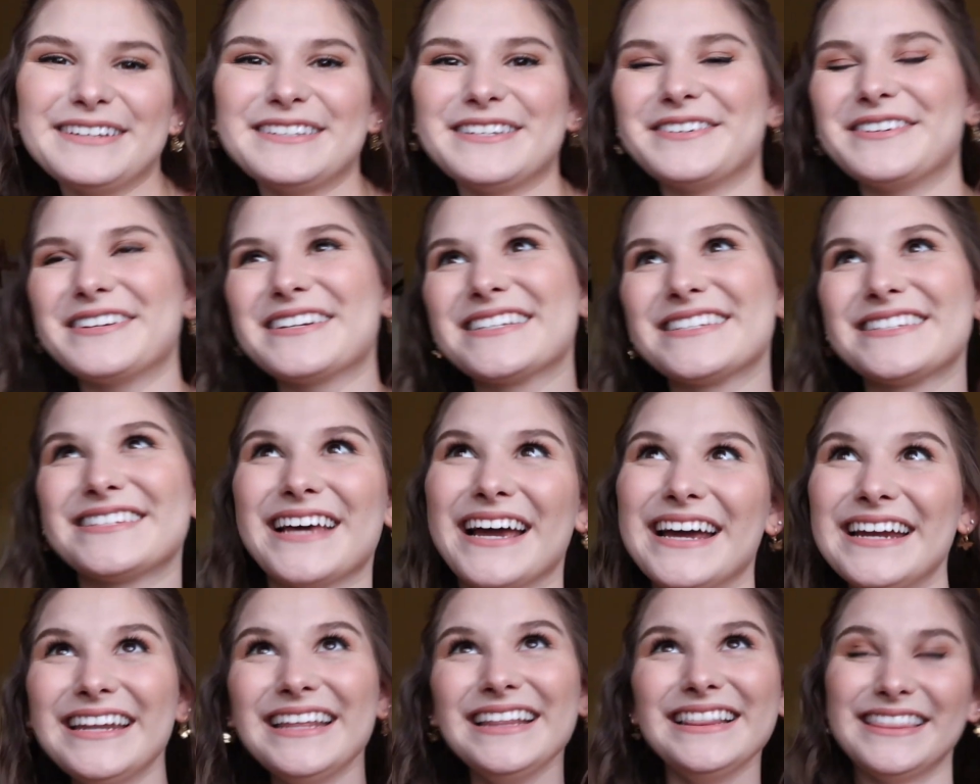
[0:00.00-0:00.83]
So
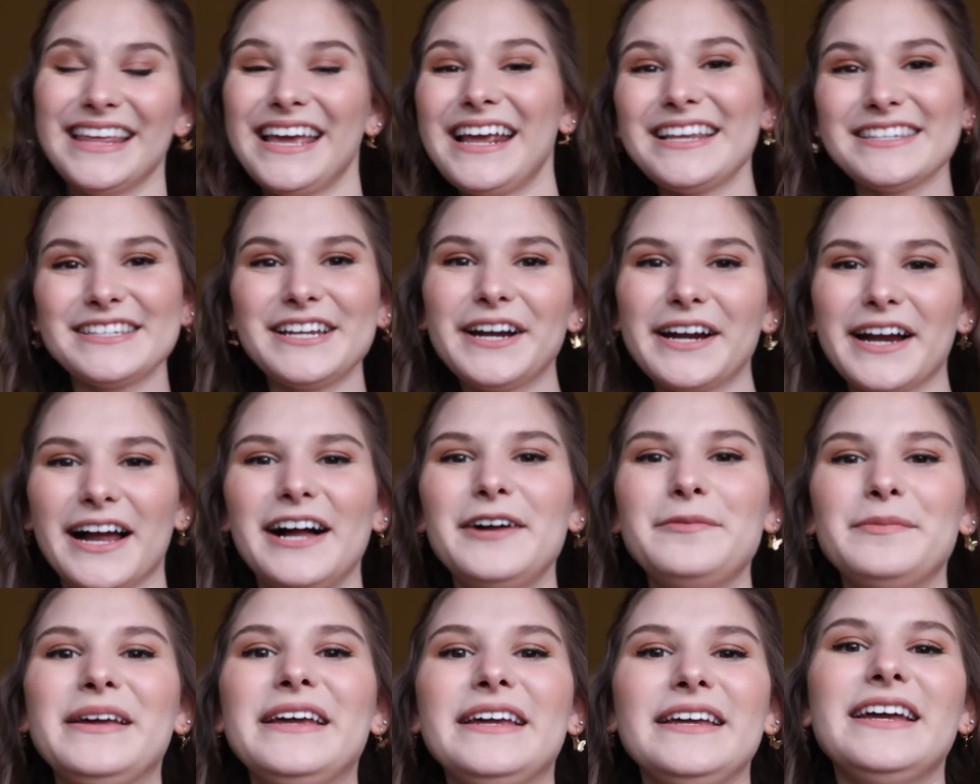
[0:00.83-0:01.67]
exciting things are
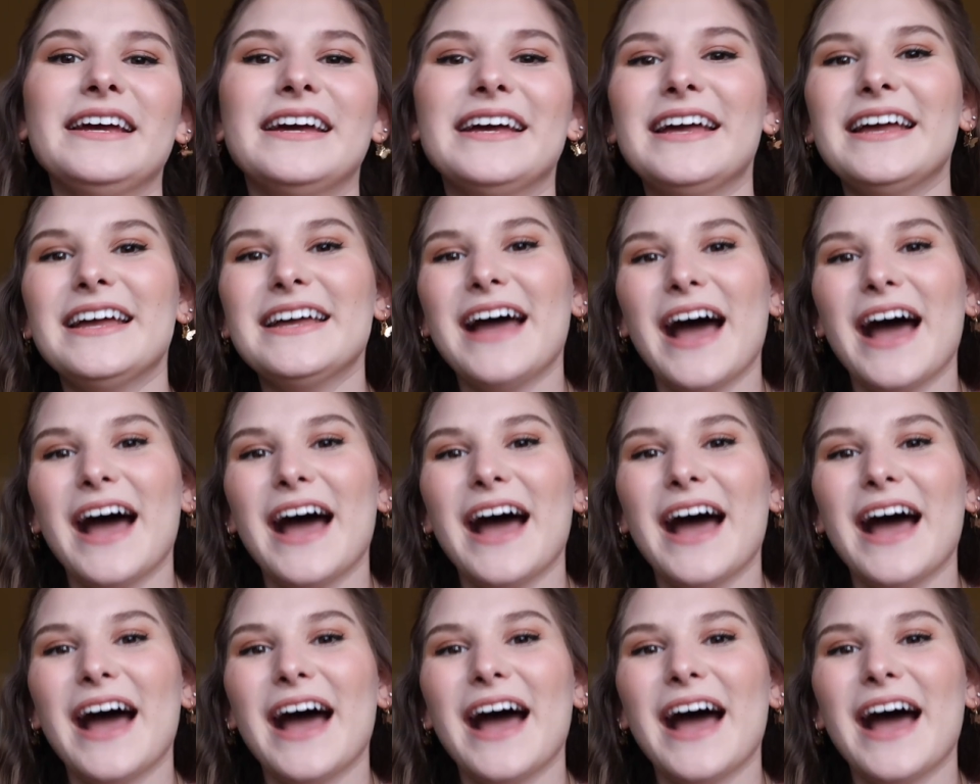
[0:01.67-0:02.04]
coming.